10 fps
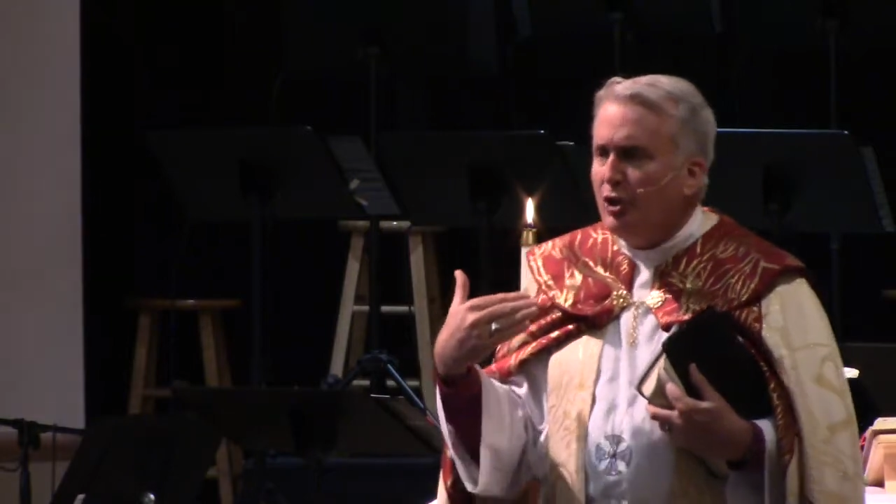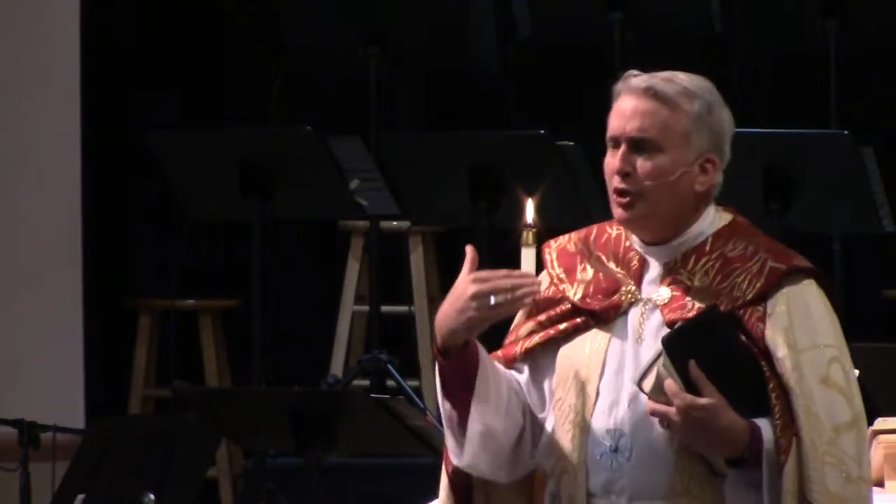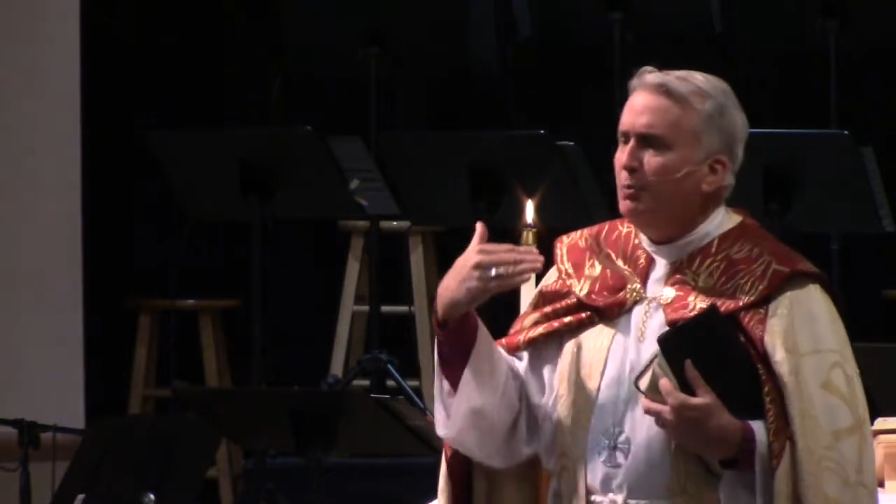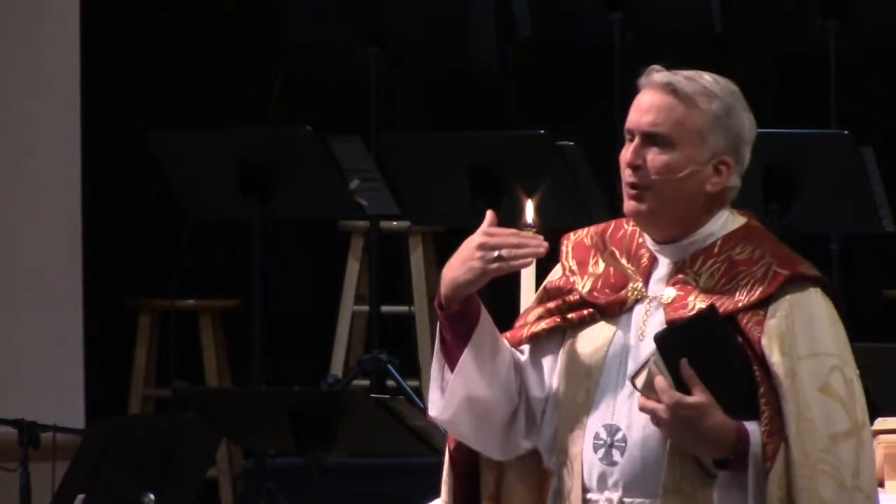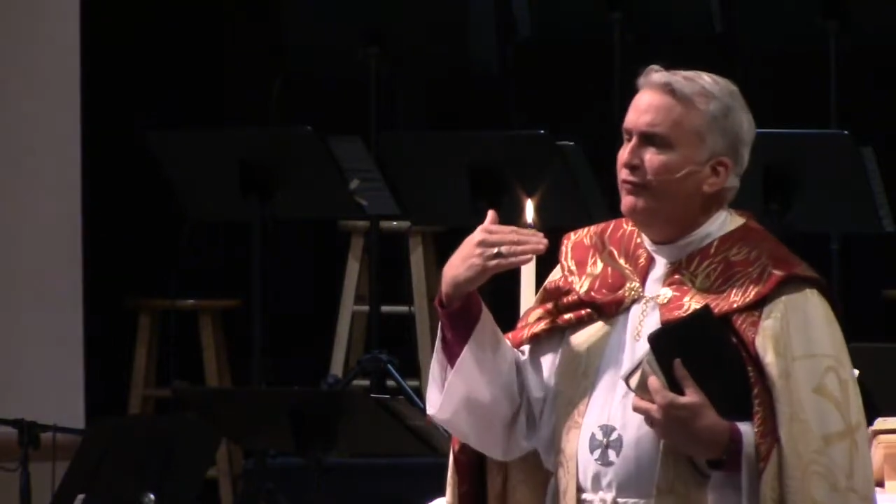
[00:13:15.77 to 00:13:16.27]

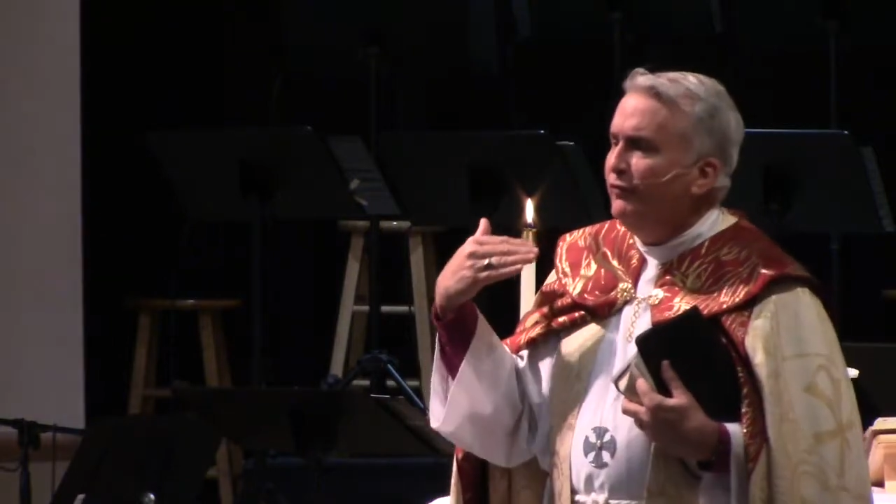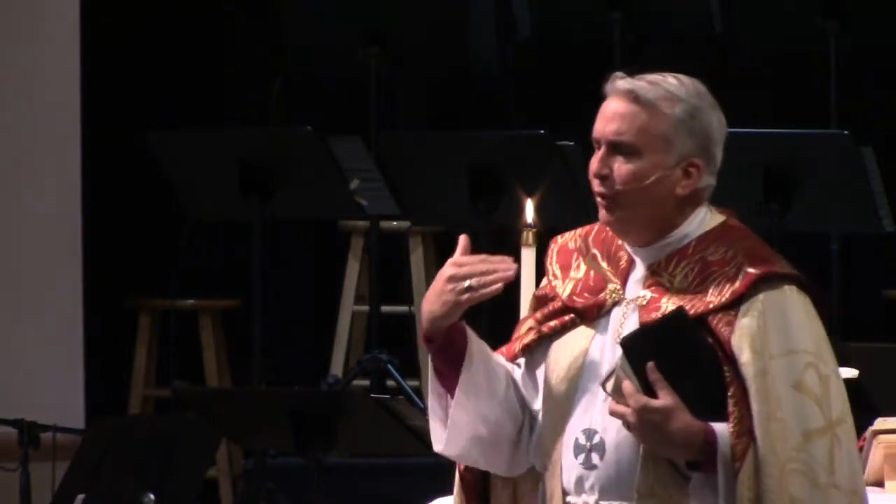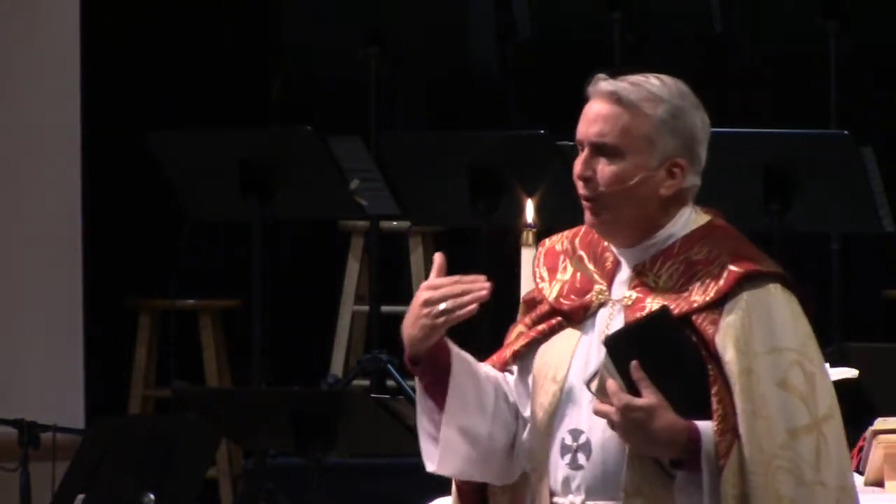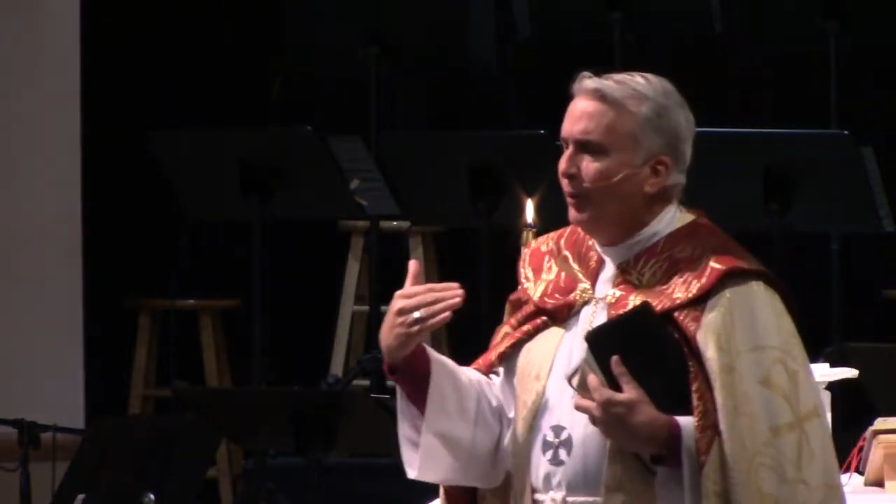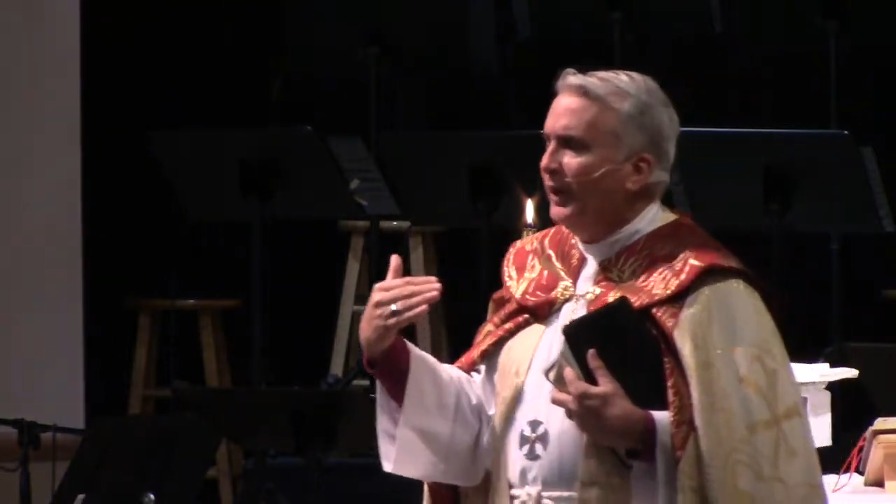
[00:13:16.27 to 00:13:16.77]
to move
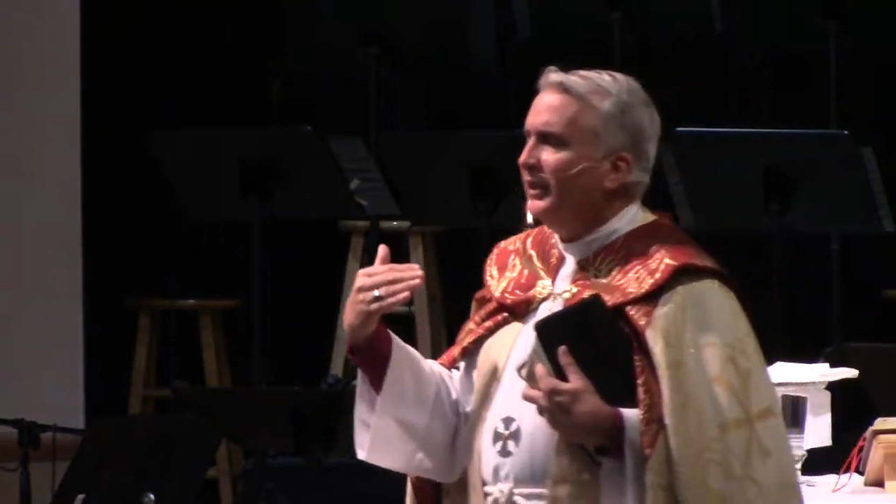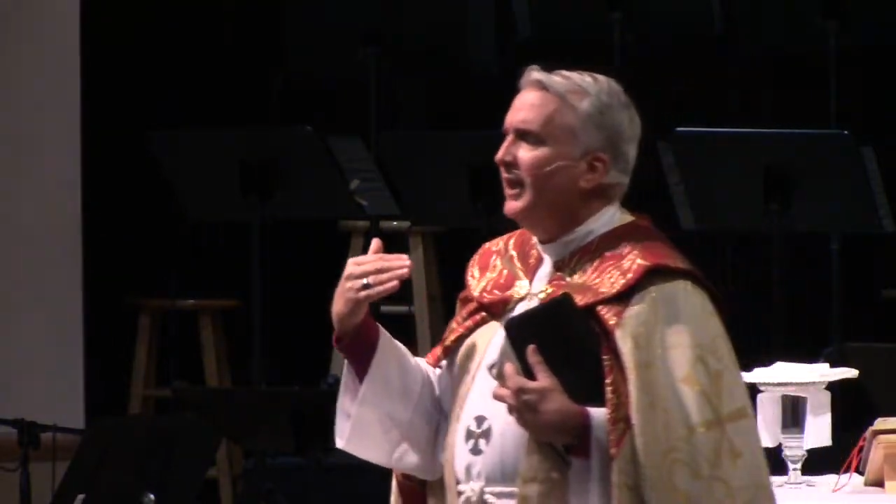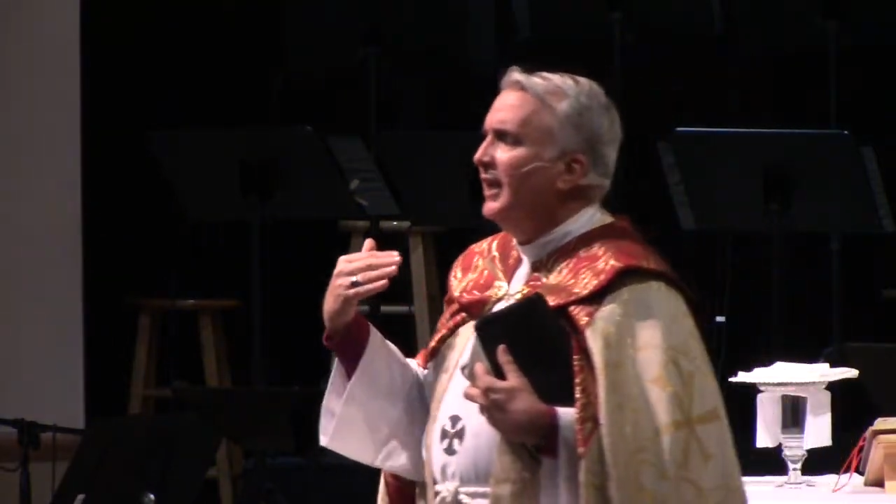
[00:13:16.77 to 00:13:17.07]
forward